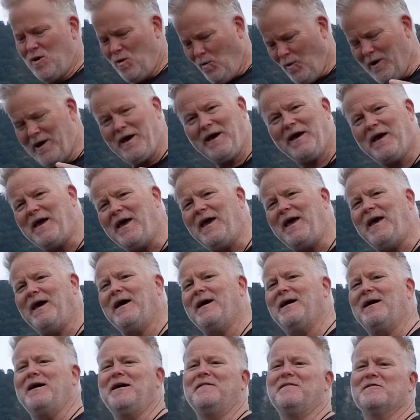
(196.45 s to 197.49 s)
We are
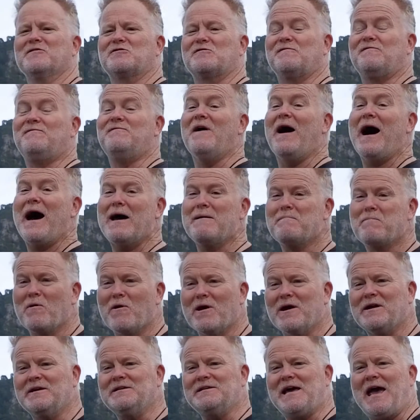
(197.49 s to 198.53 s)
here in this
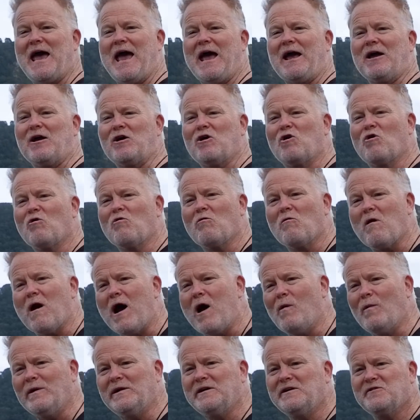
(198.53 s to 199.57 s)
vibrant and
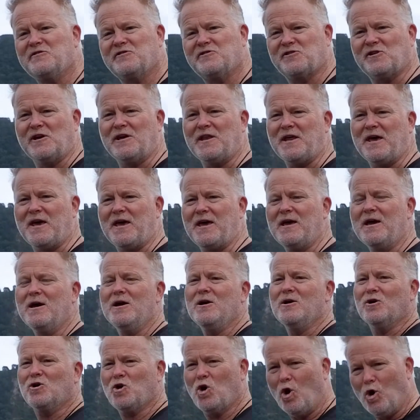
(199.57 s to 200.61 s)
growing city
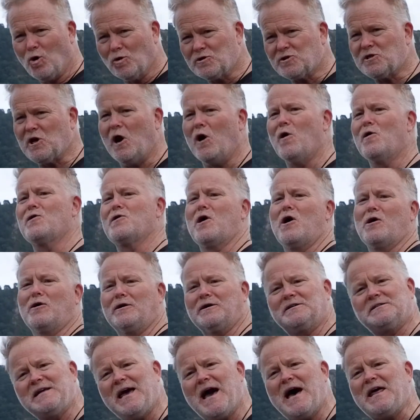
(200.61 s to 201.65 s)
called
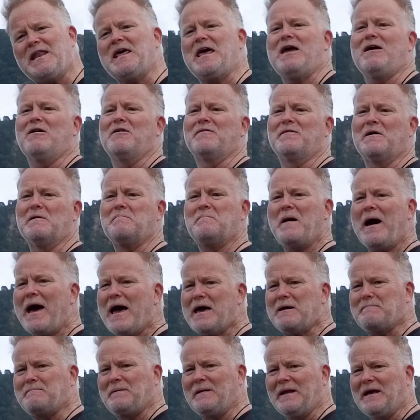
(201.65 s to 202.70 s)
Tauranga, down here in the
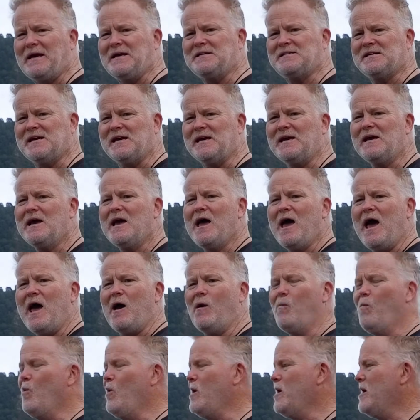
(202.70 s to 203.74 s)
Bay of Plenty,
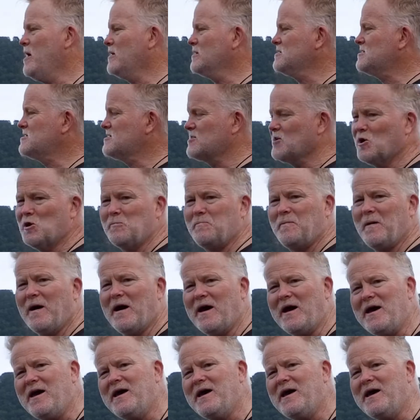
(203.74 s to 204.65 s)
and we are super